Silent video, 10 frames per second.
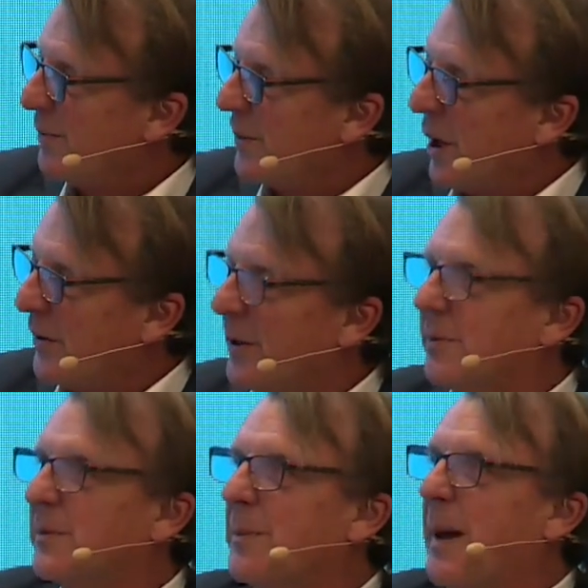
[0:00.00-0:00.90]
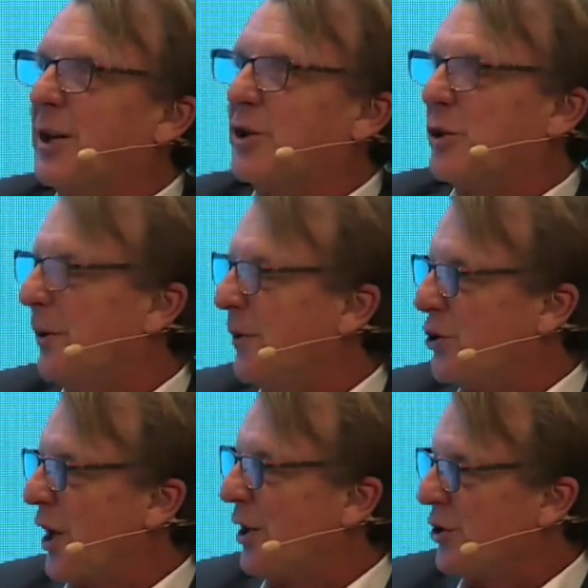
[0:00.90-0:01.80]
I think the magnitude of the
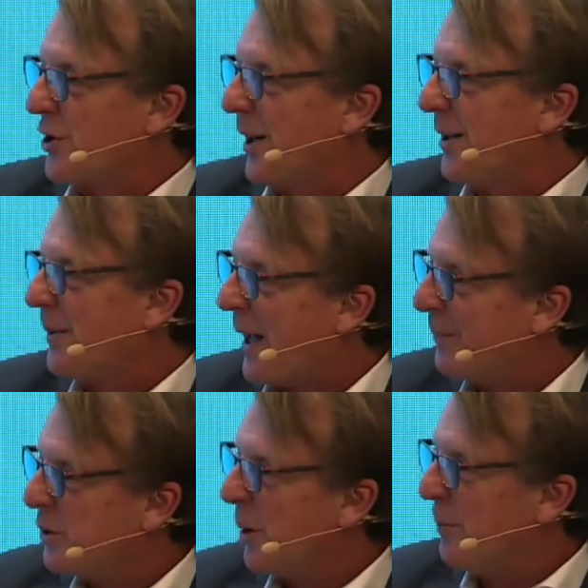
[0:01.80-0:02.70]
challenges ahead aren't,